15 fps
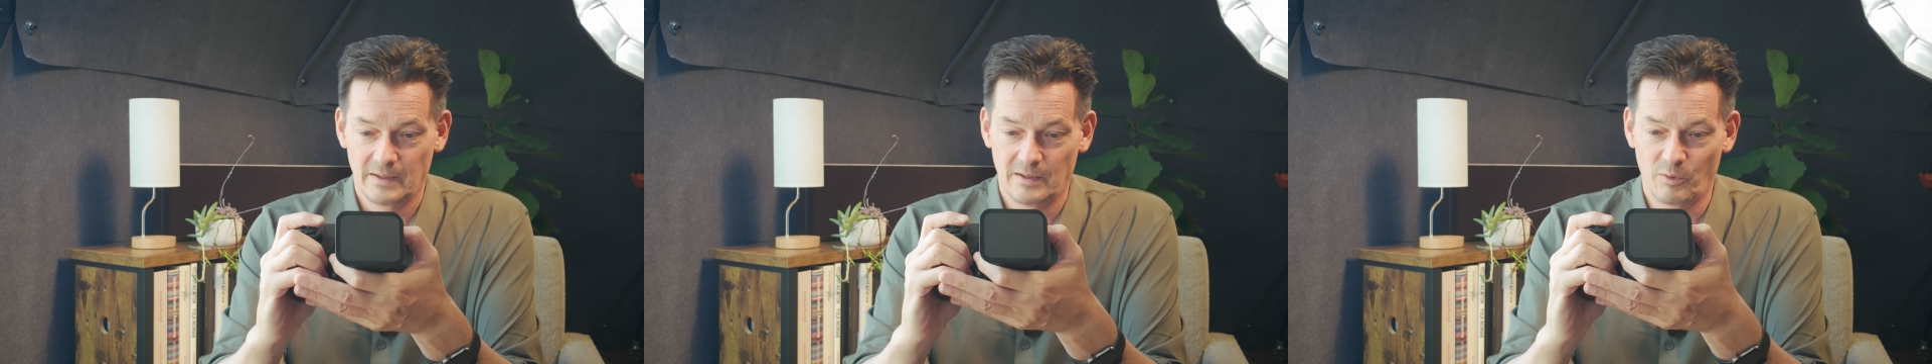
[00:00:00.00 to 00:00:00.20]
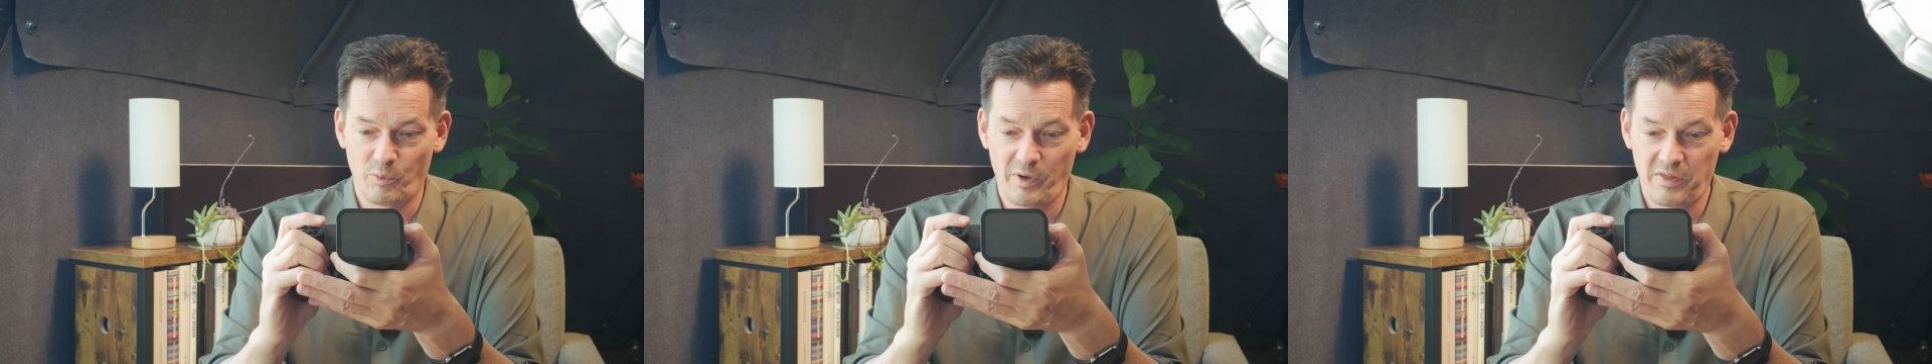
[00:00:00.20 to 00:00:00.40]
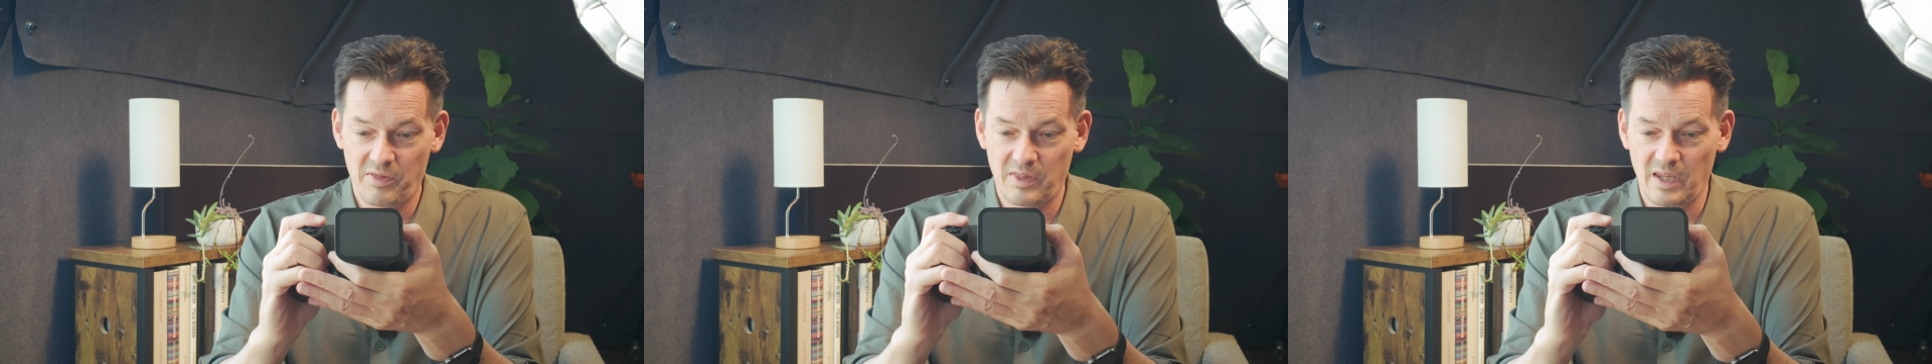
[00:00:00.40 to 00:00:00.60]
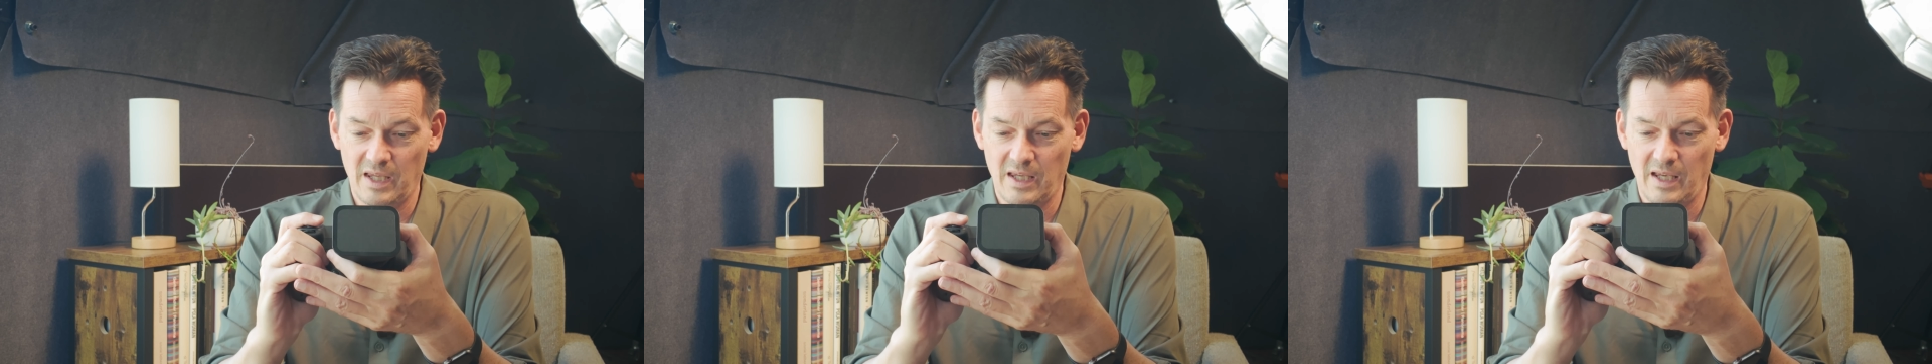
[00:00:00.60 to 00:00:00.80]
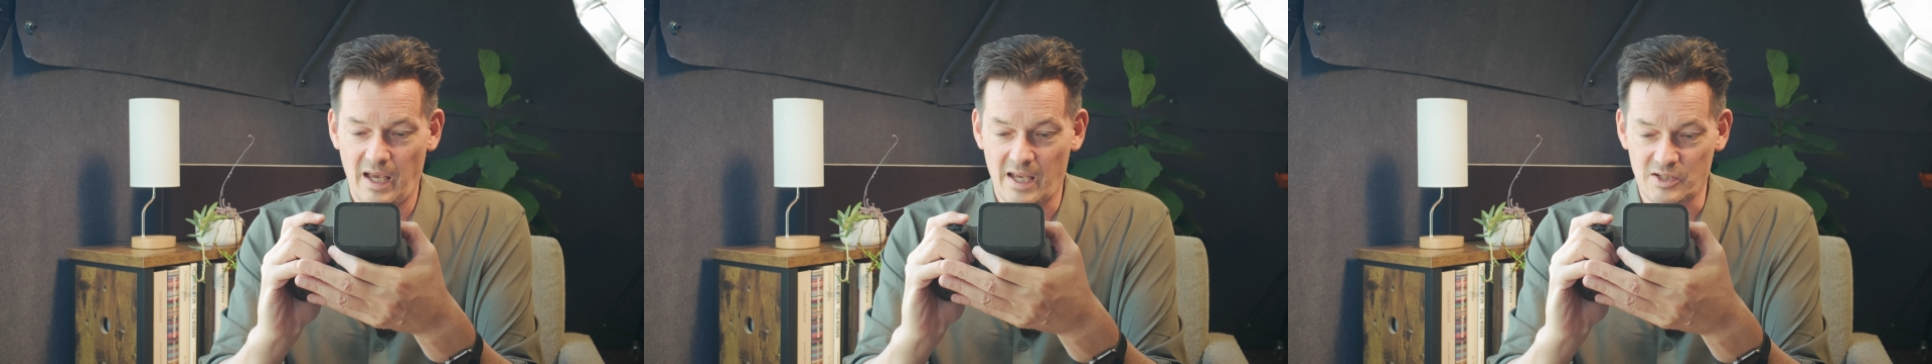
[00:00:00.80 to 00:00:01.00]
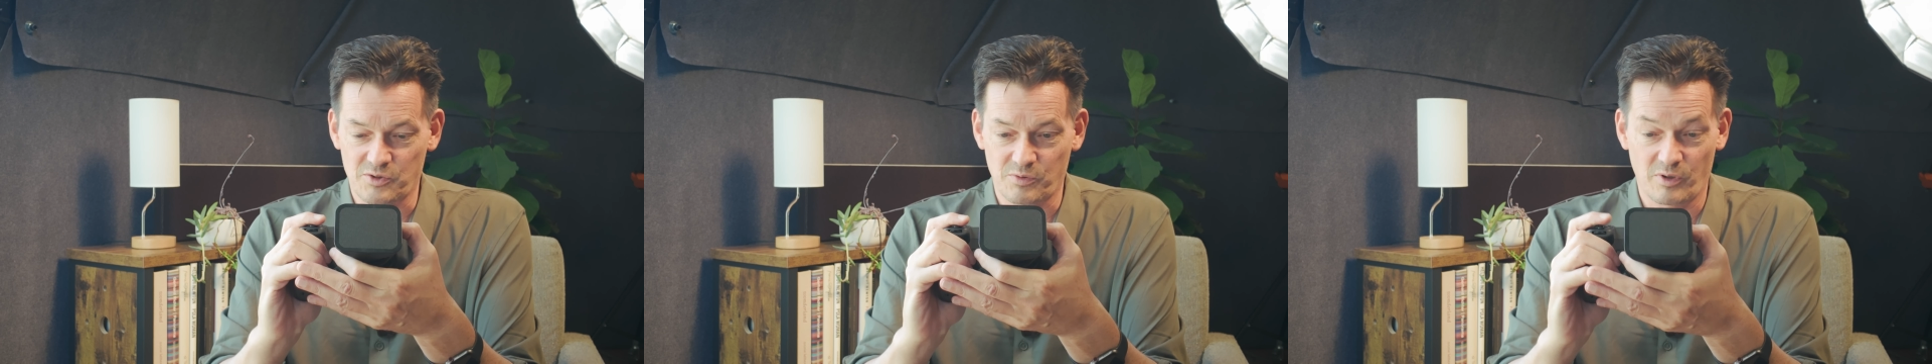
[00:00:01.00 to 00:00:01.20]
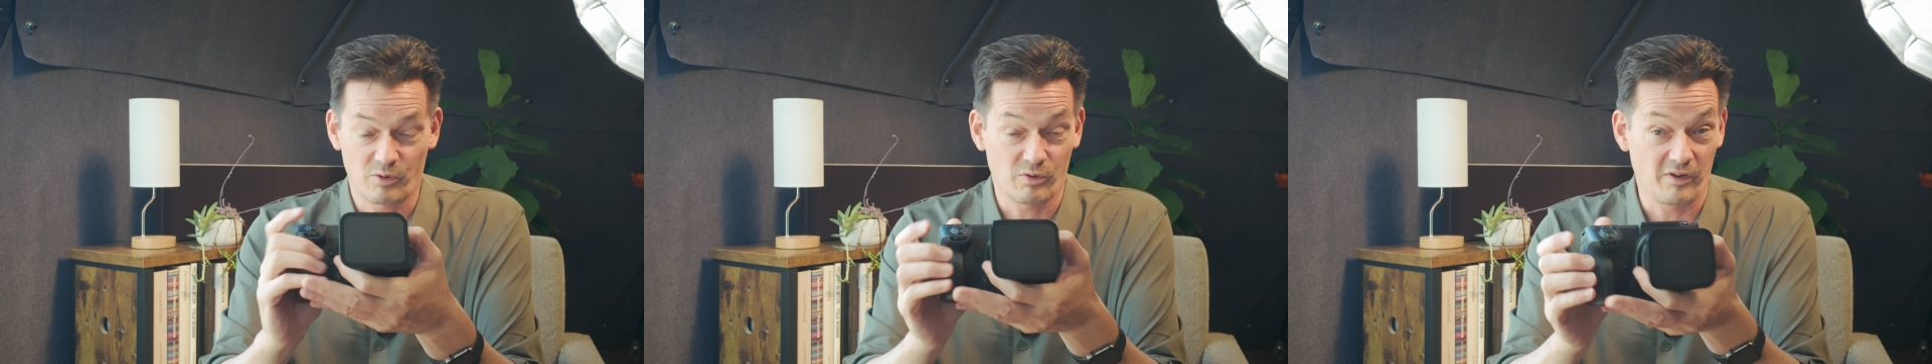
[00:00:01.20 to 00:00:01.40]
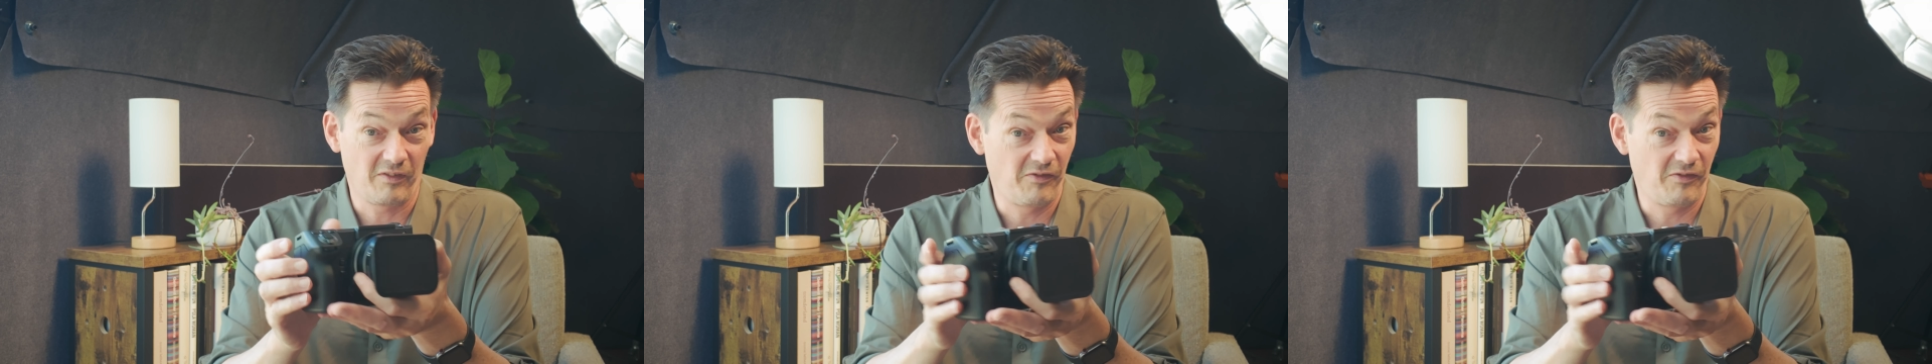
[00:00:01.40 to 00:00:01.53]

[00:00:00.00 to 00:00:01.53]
with the Astro